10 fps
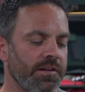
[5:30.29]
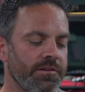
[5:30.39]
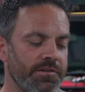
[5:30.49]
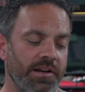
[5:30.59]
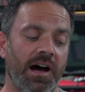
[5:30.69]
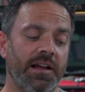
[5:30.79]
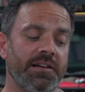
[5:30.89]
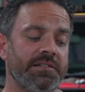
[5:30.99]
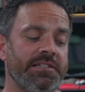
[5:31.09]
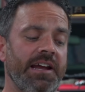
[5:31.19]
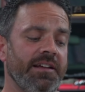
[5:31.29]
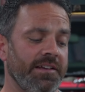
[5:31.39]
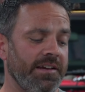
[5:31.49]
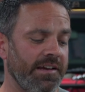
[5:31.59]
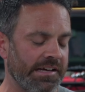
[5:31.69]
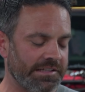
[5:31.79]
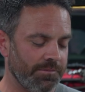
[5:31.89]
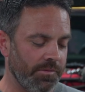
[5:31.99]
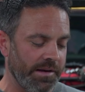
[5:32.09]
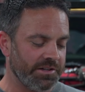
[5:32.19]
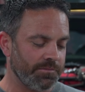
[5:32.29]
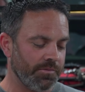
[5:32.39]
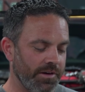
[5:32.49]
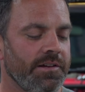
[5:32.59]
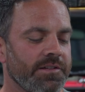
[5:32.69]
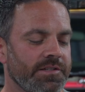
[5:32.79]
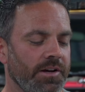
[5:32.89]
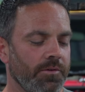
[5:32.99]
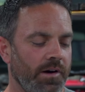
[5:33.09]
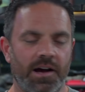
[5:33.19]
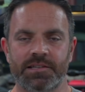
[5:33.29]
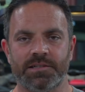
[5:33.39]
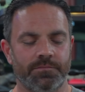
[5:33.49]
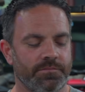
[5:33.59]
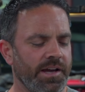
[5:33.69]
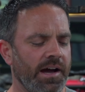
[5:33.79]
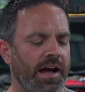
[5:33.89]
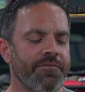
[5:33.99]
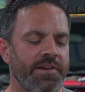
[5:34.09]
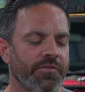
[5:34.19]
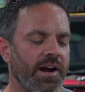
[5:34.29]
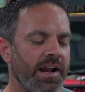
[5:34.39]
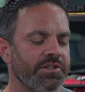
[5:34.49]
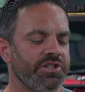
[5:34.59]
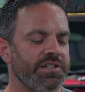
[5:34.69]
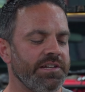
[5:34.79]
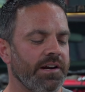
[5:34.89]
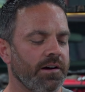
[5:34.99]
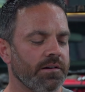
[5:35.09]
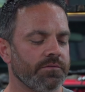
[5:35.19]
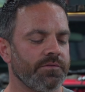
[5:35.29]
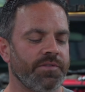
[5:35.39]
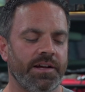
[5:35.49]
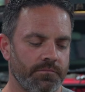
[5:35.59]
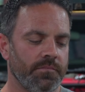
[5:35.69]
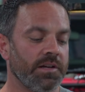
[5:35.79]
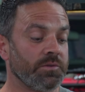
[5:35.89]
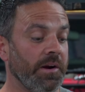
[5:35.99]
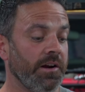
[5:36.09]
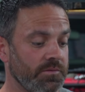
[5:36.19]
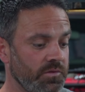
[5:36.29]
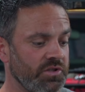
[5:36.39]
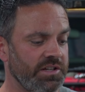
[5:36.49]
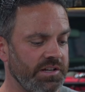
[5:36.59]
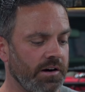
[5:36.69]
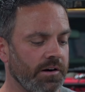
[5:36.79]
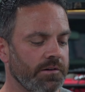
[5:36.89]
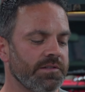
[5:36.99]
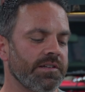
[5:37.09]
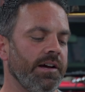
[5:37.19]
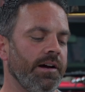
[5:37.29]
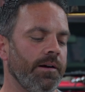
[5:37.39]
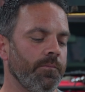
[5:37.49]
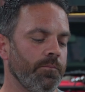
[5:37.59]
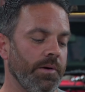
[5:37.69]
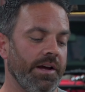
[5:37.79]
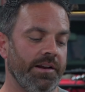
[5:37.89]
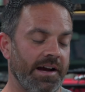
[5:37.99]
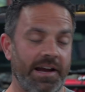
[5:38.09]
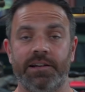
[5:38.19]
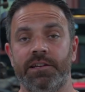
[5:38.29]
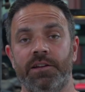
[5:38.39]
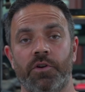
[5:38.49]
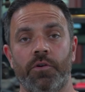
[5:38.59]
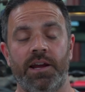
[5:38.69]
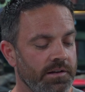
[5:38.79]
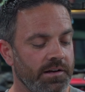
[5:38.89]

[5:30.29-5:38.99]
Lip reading: Not a daily! Exclamation point. So awesome. Yeah, I've never had a GTR. I've had experience with GTRs, but I had an Evo 8.